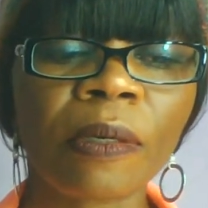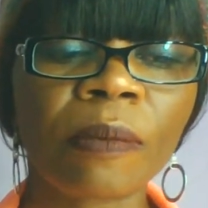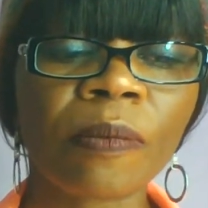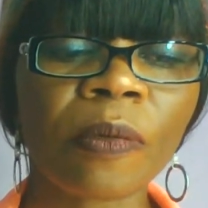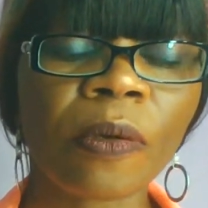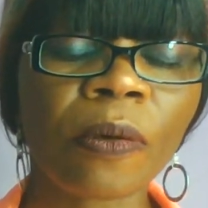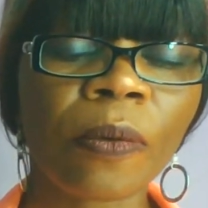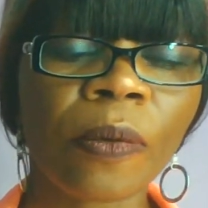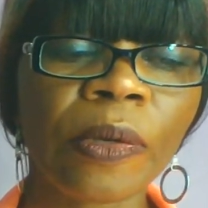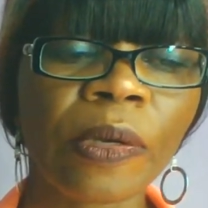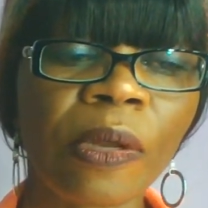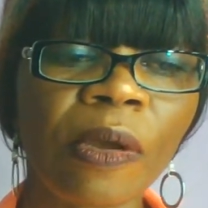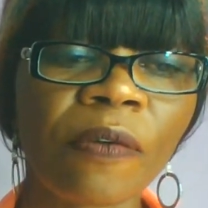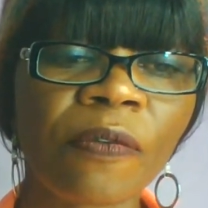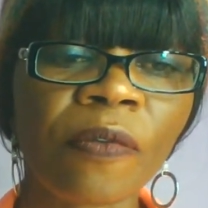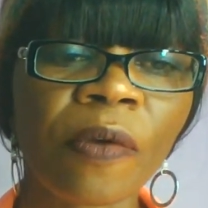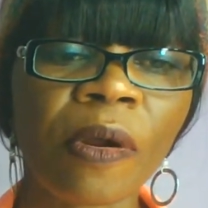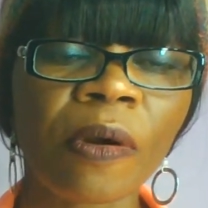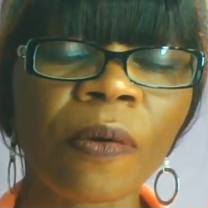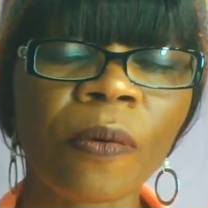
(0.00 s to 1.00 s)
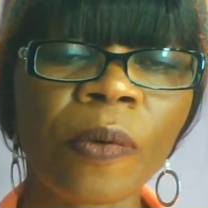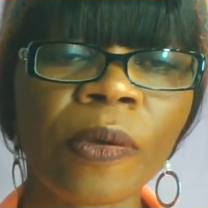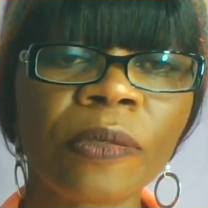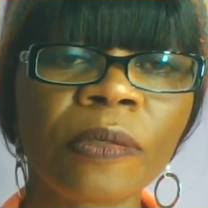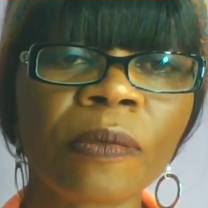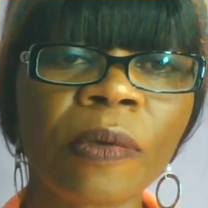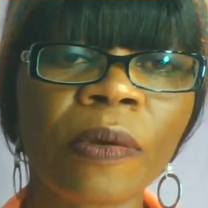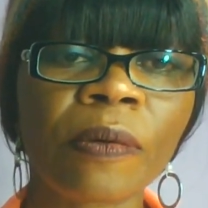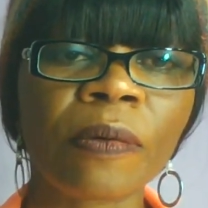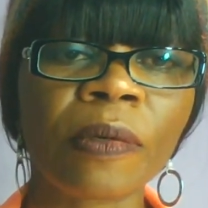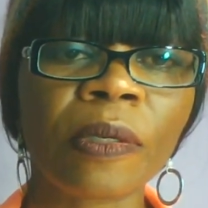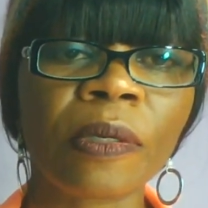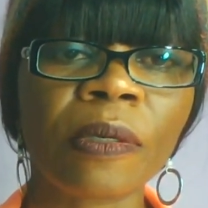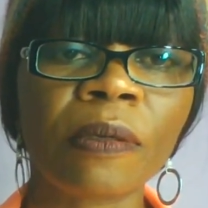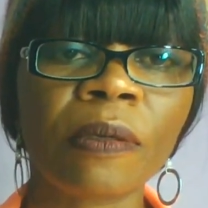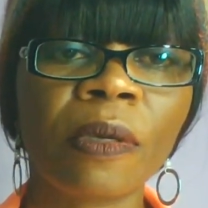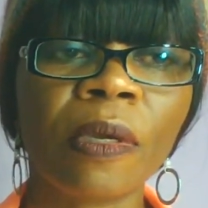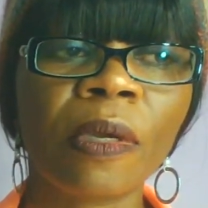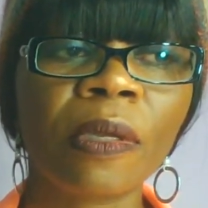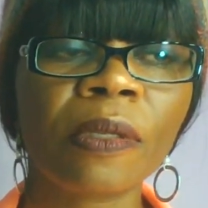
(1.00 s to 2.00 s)
I'm not going that far away. So
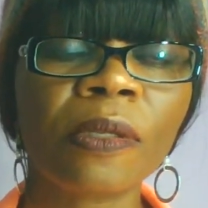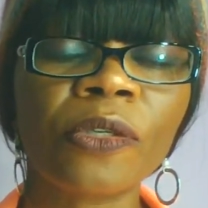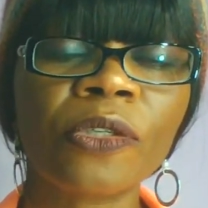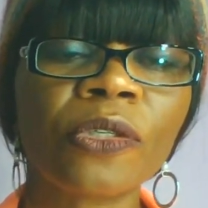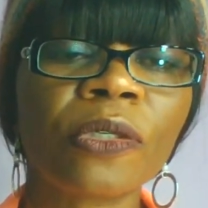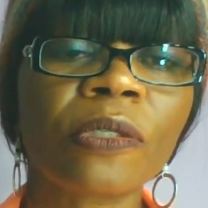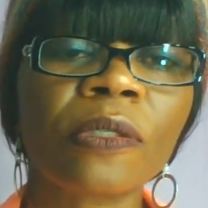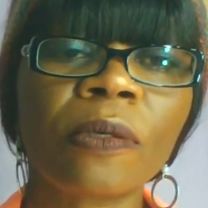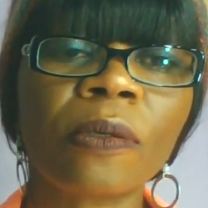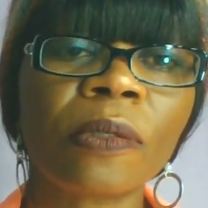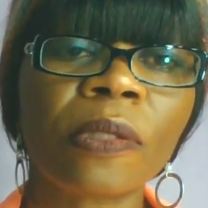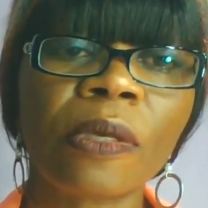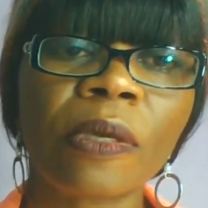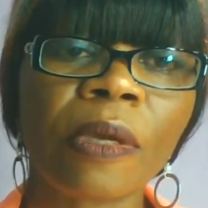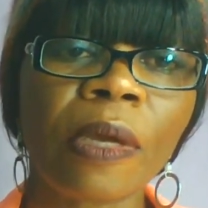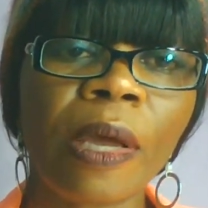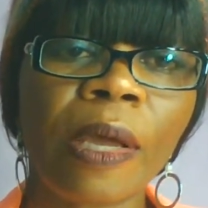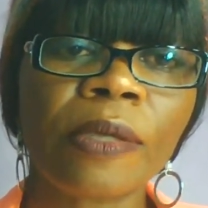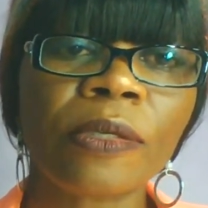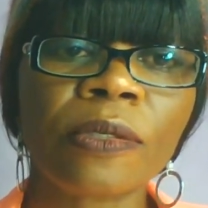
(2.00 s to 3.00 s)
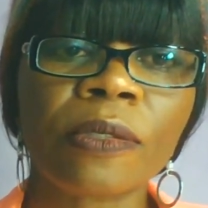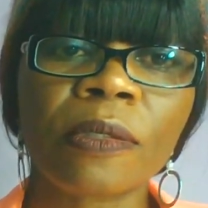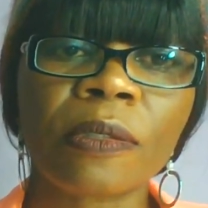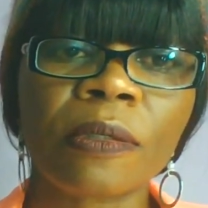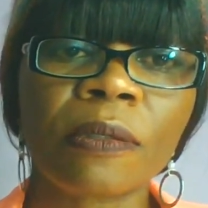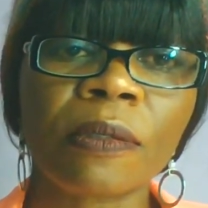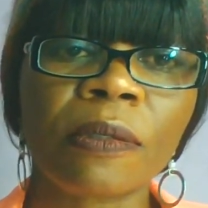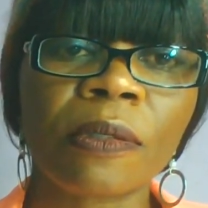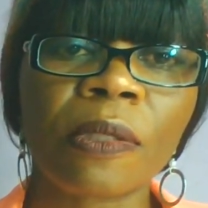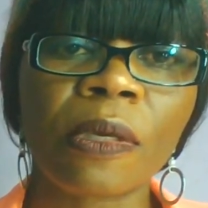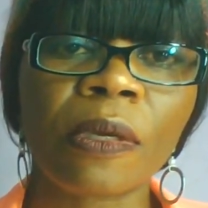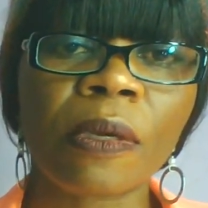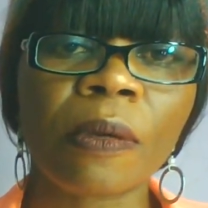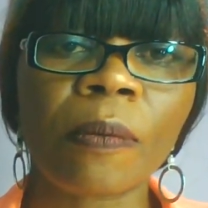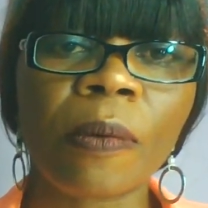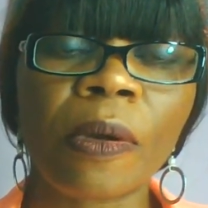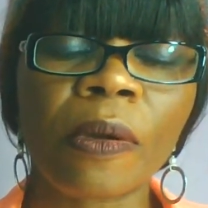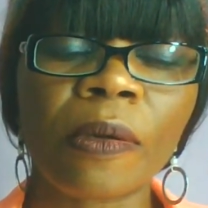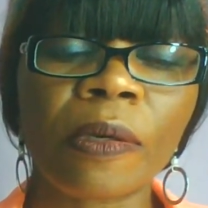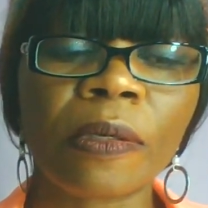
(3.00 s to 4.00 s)
they just don't think, I just didn't think
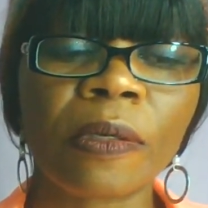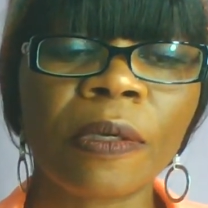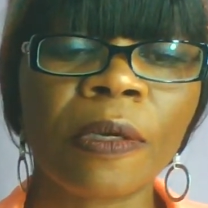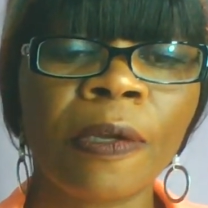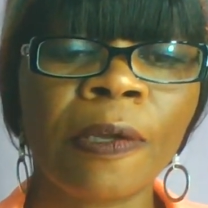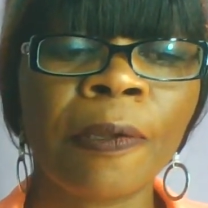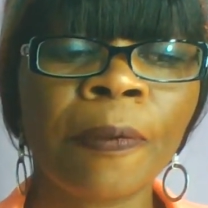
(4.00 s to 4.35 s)
about it.